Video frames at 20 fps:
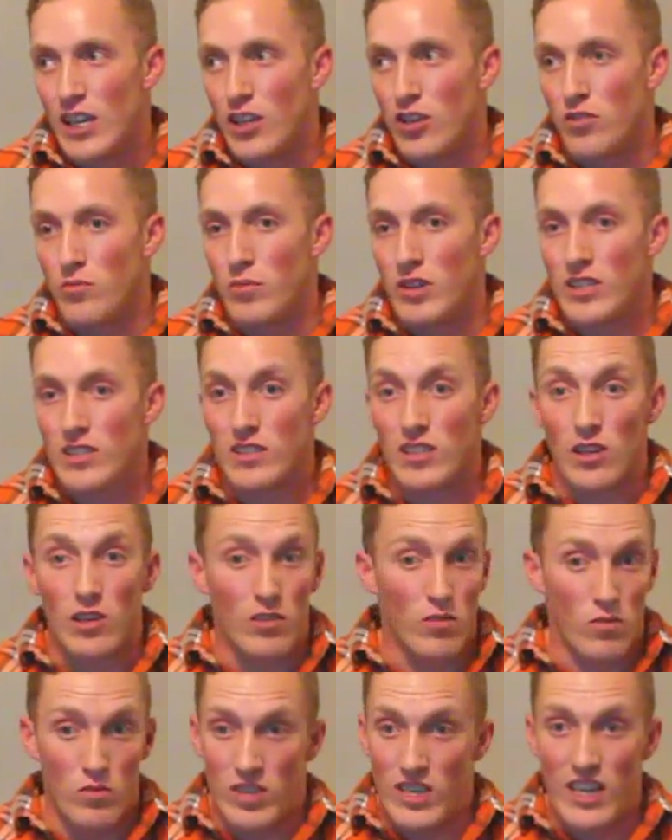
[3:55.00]
You must
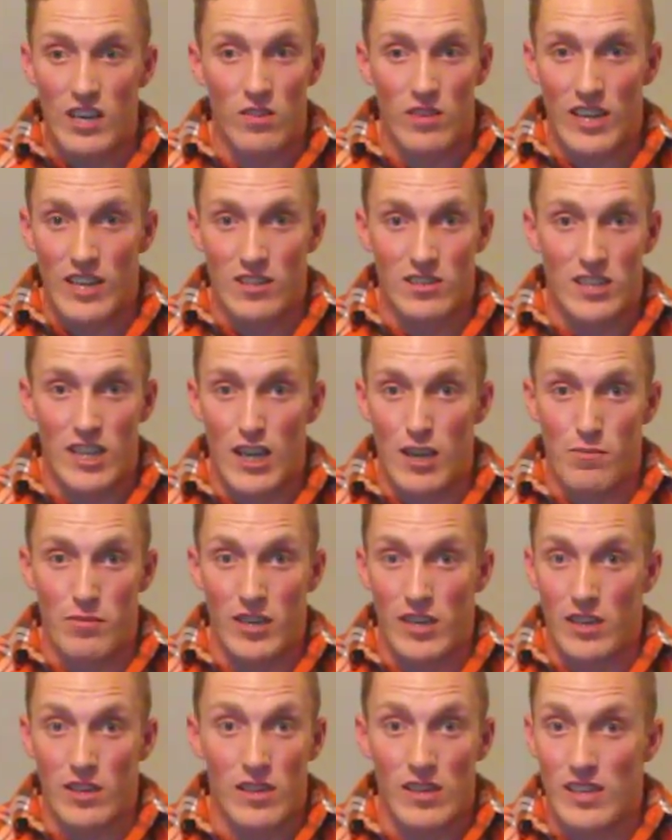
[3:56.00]
nail down
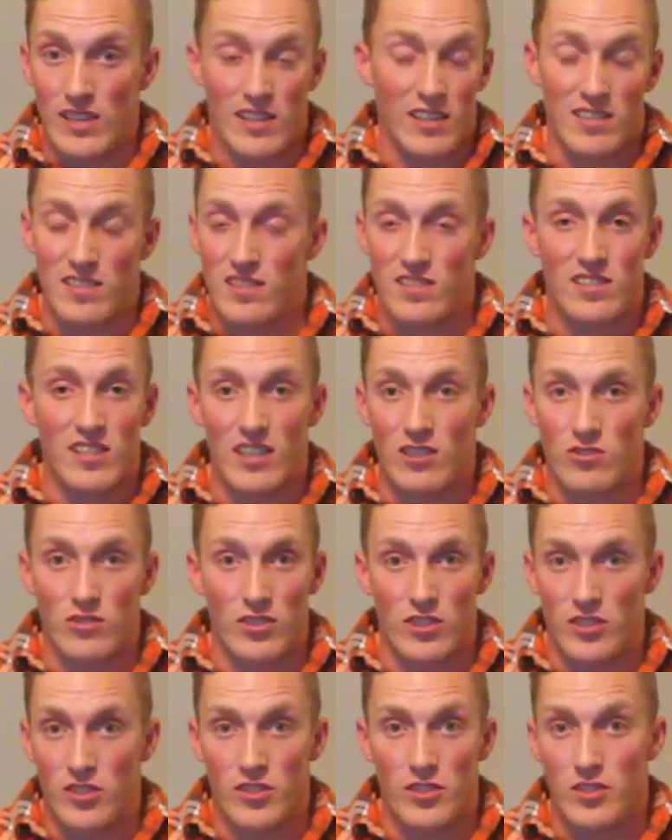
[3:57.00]
timing. It is
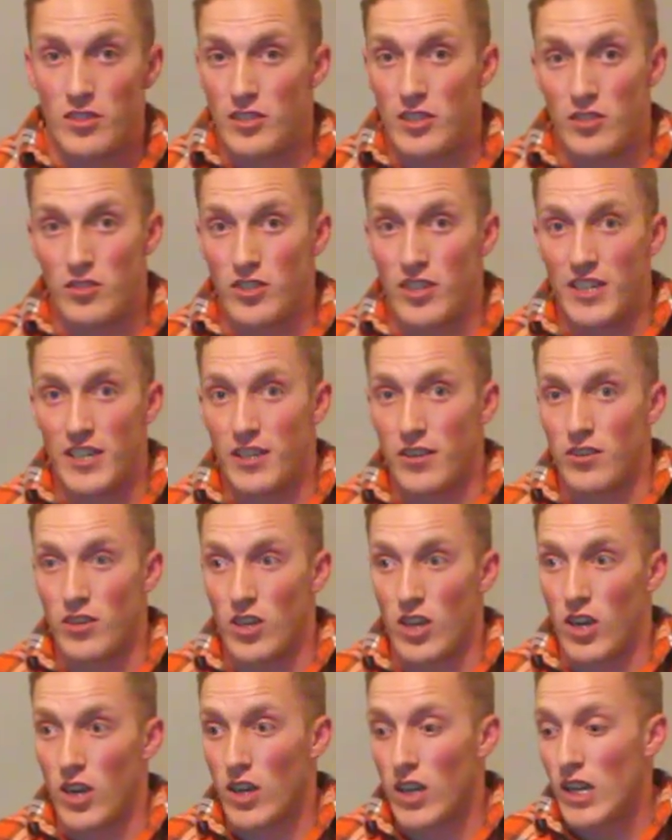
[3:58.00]
essential to training your
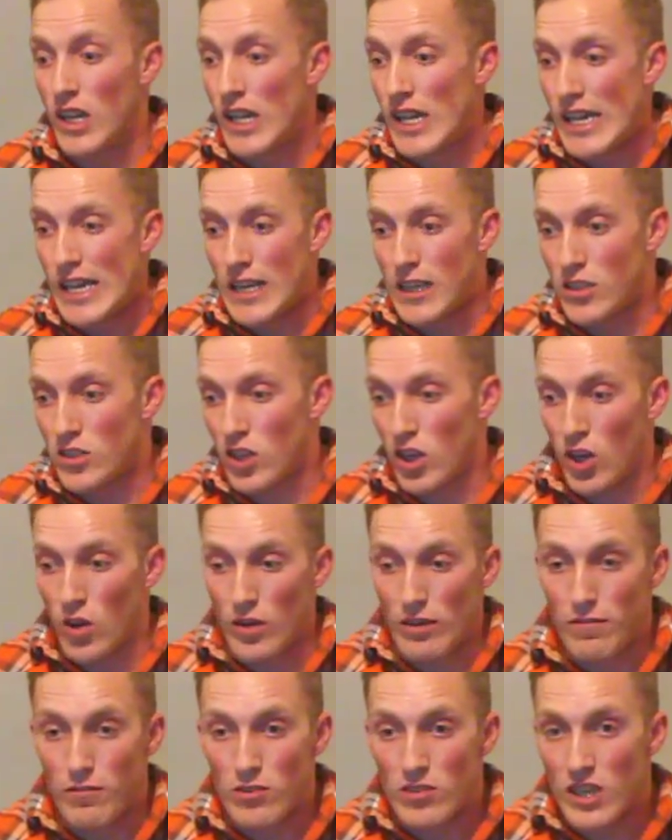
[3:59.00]
dog. So
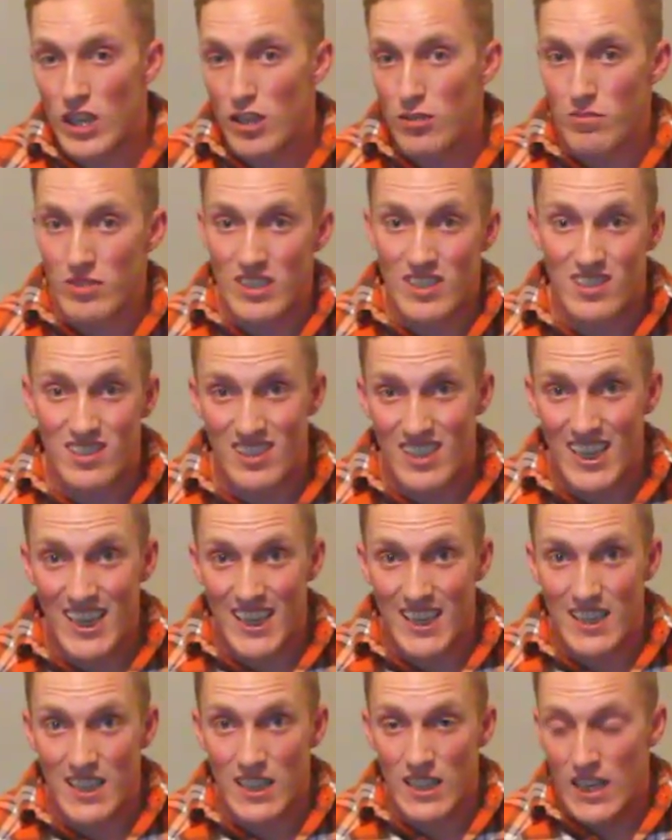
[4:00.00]
if you tell him to
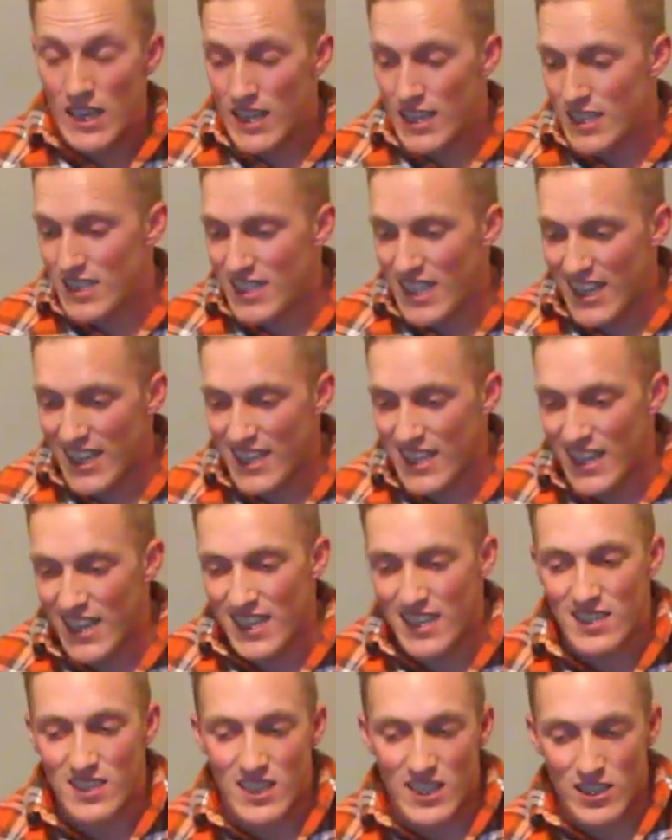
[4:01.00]
sit, the second that
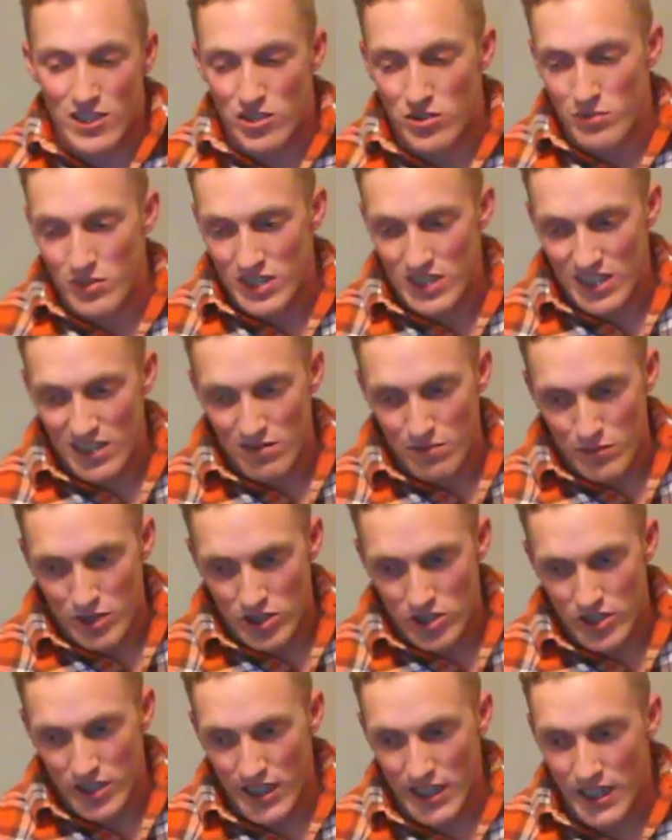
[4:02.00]
he sits, you must give him a
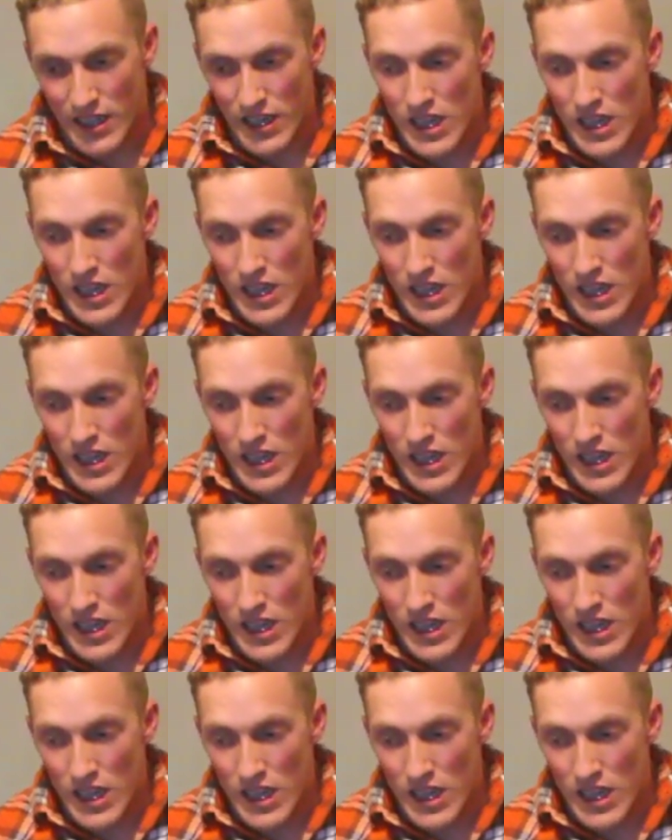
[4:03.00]
treat.